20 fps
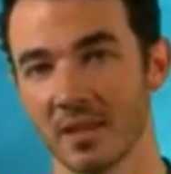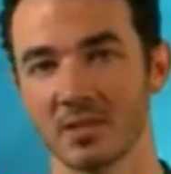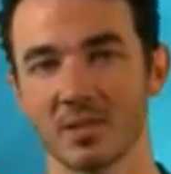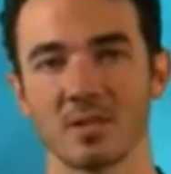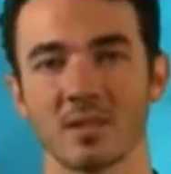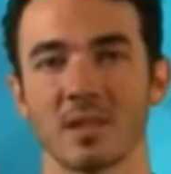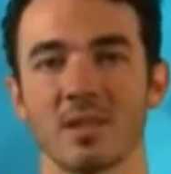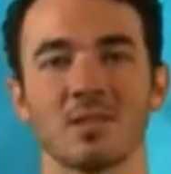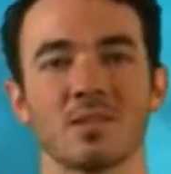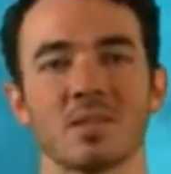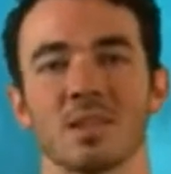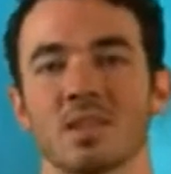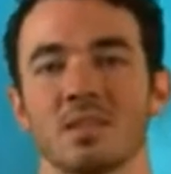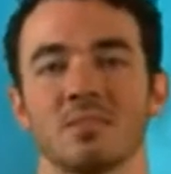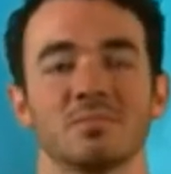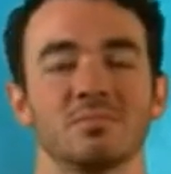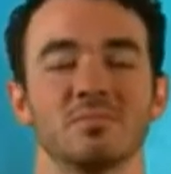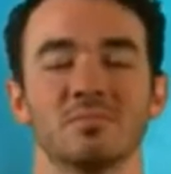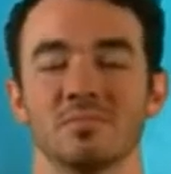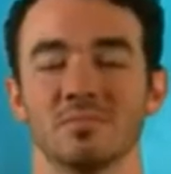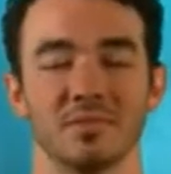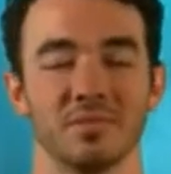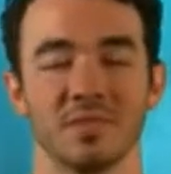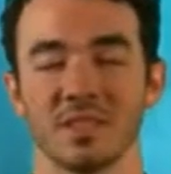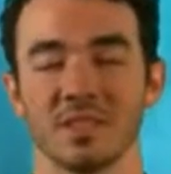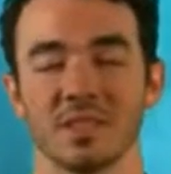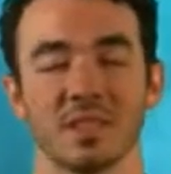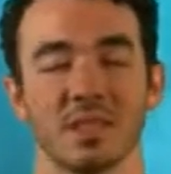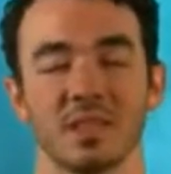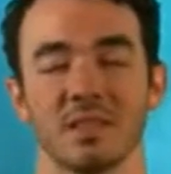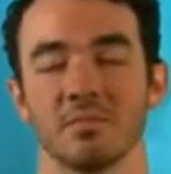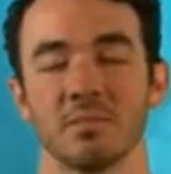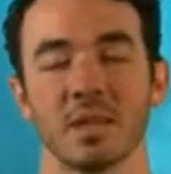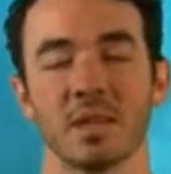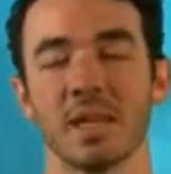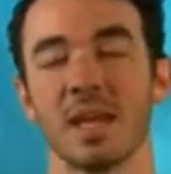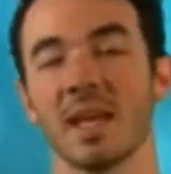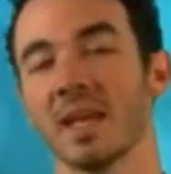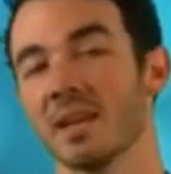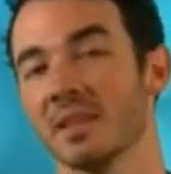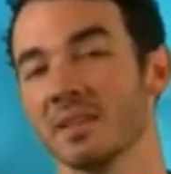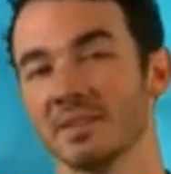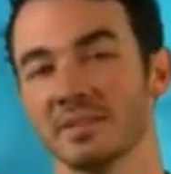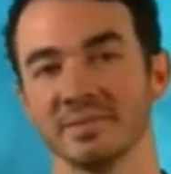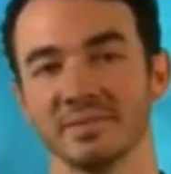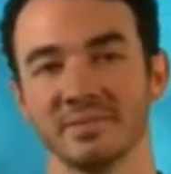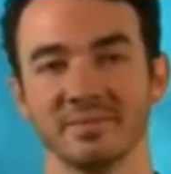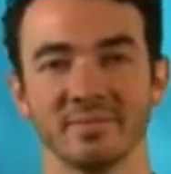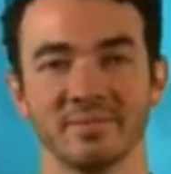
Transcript: That just sounds like visiting my dad.